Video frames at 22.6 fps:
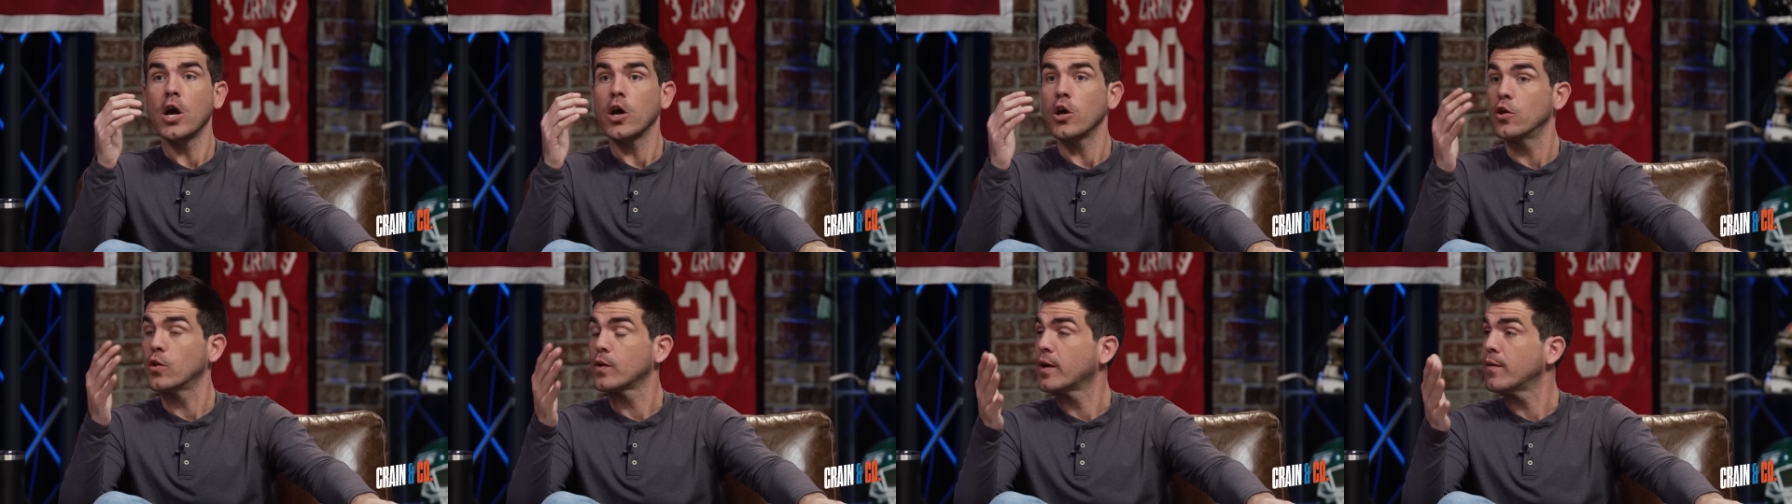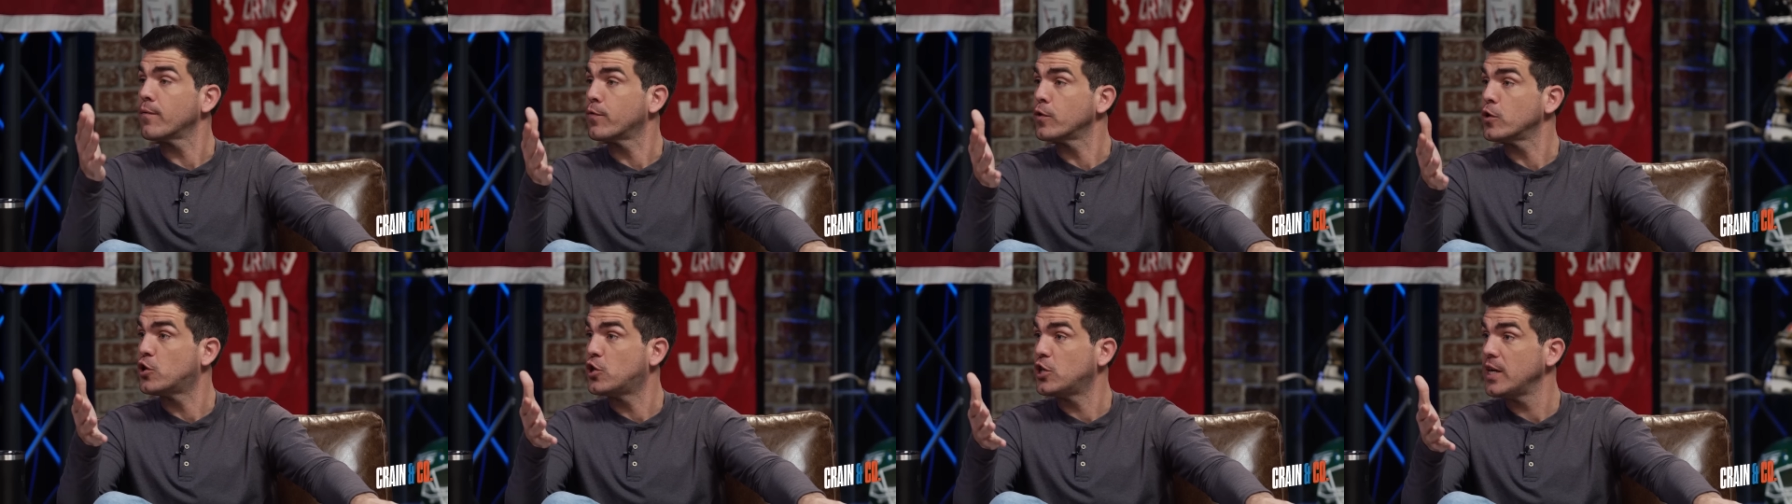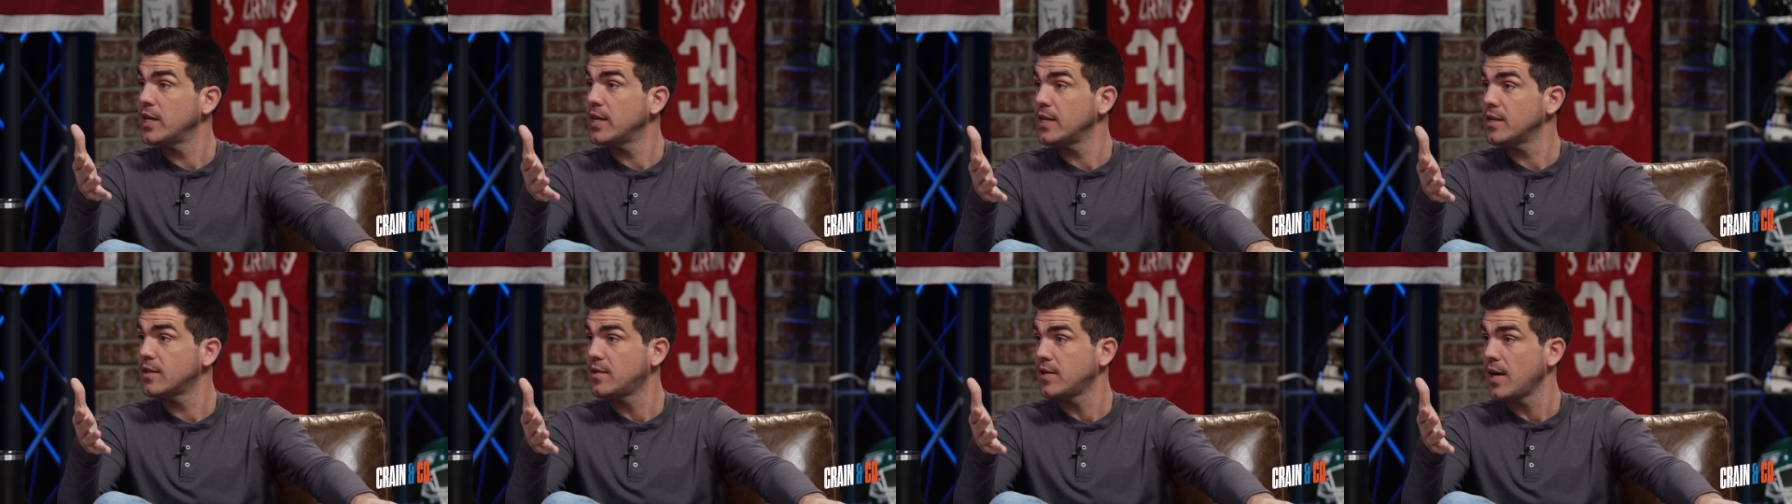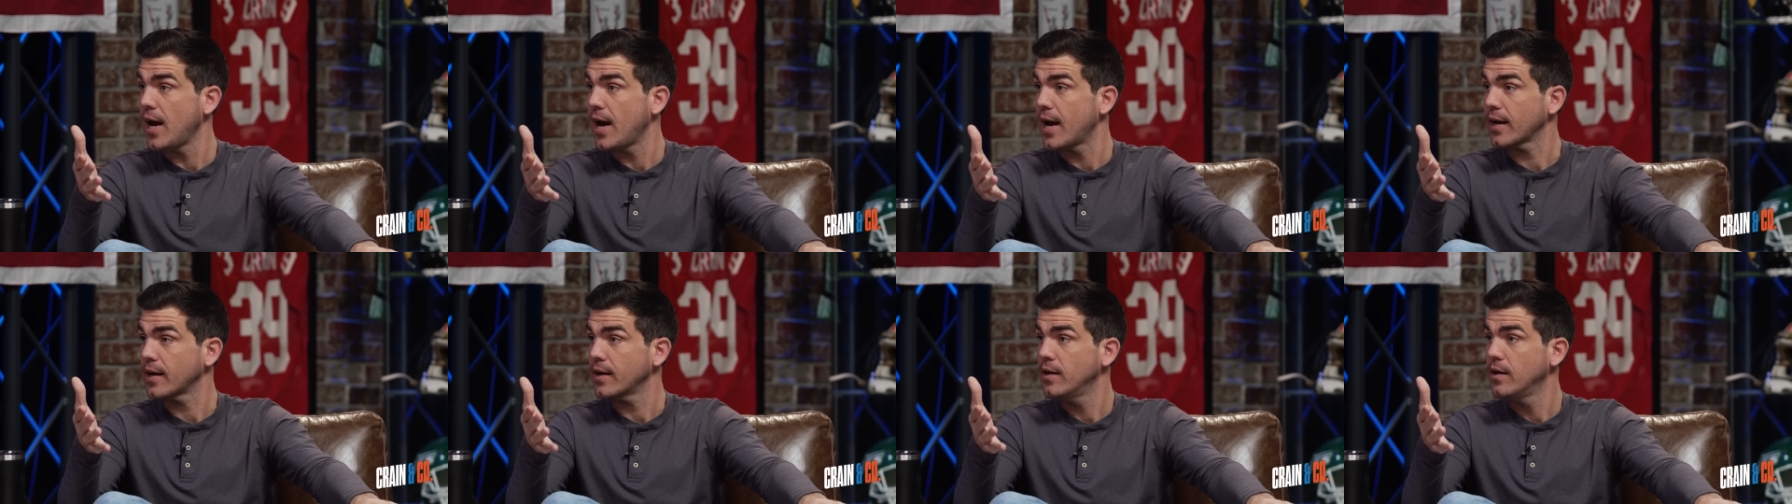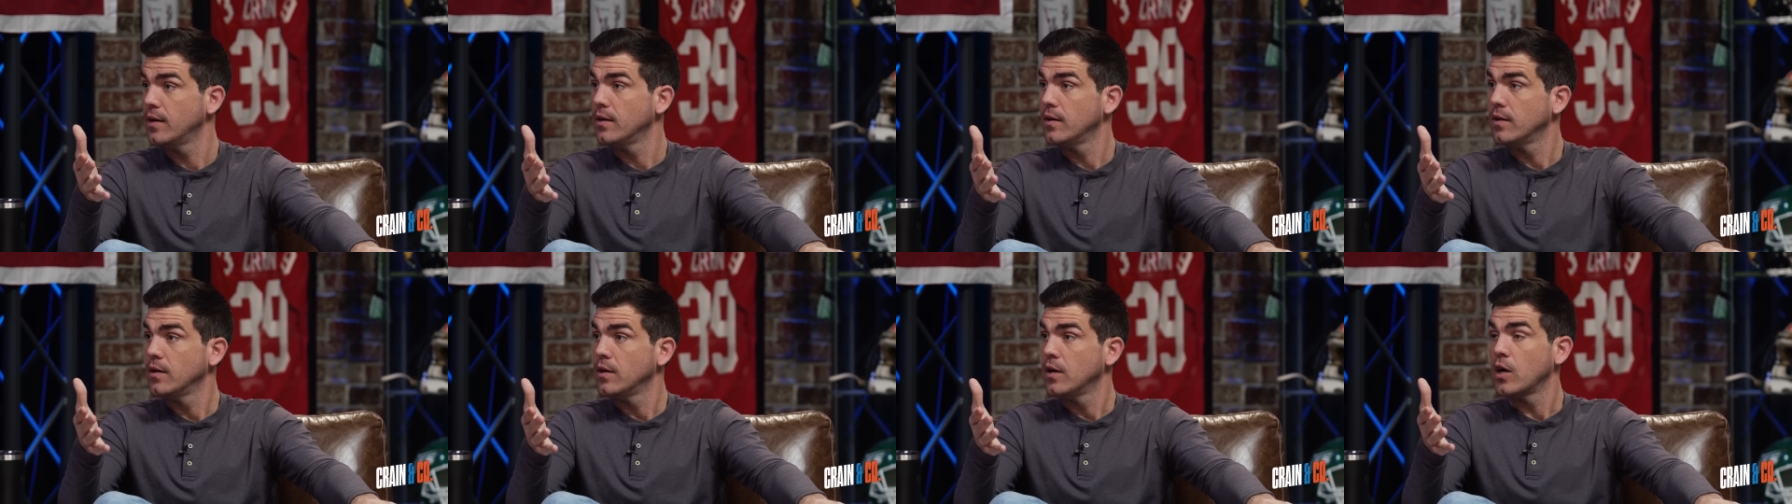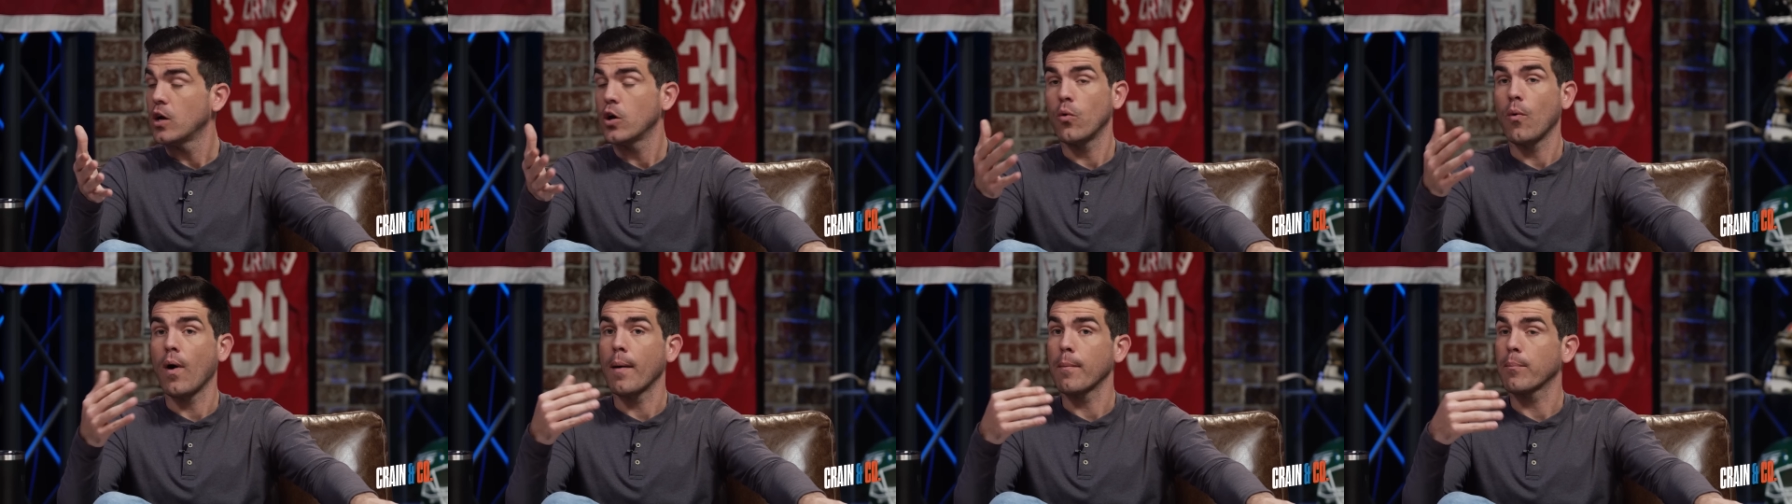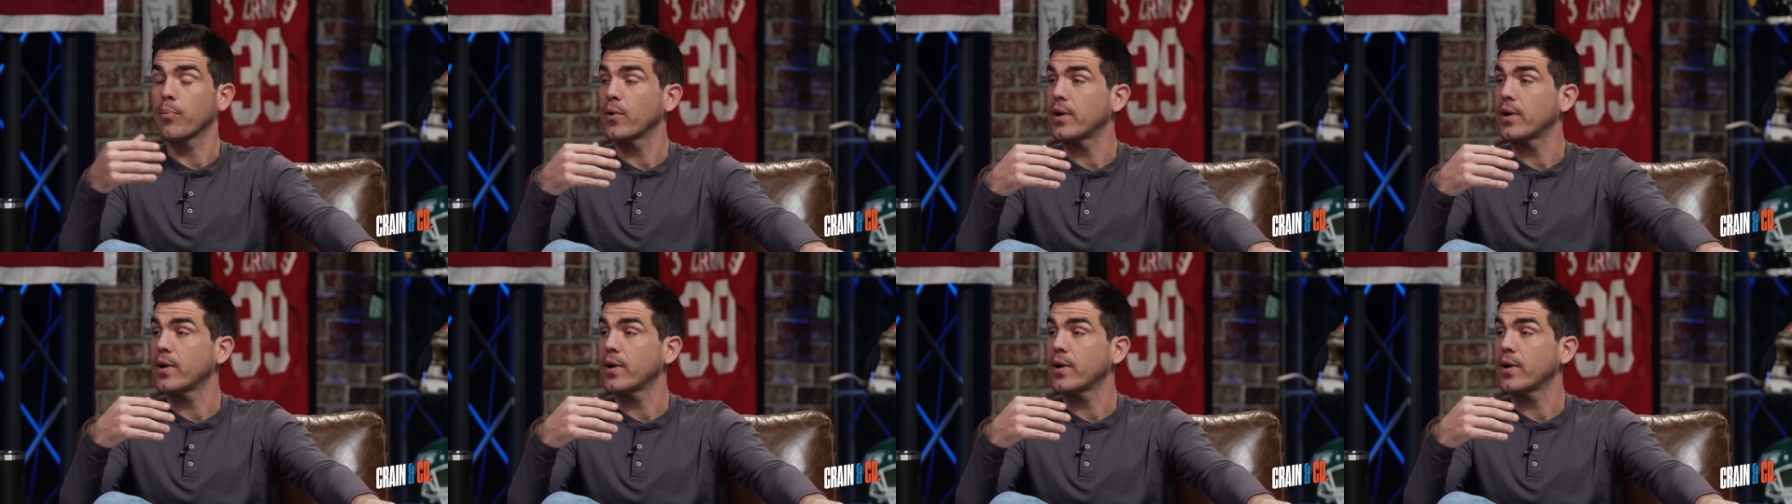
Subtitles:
You look at Virginia Tech, who I'm